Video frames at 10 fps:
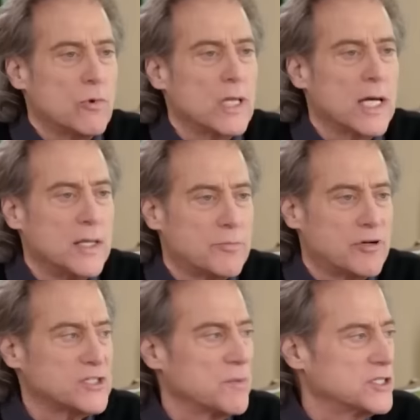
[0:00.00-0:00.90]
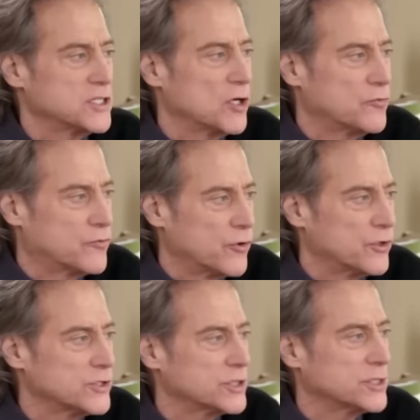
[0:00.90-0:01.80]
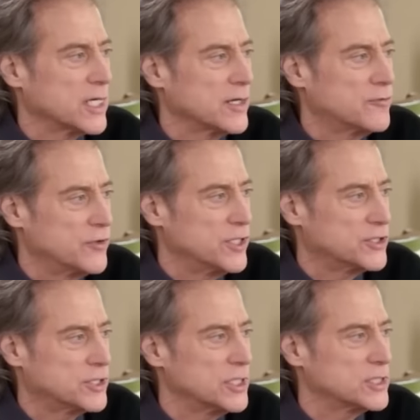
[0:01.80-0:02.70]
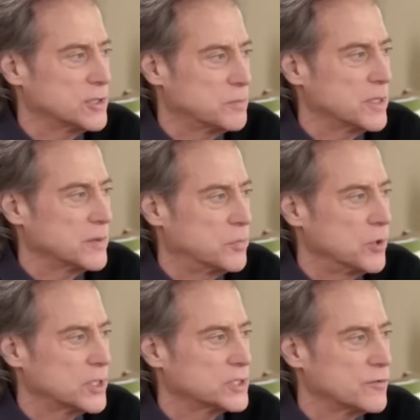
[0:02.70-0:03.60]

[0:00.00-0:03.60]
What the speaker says: Well, I impressed myself first that I finished it. It's a big book.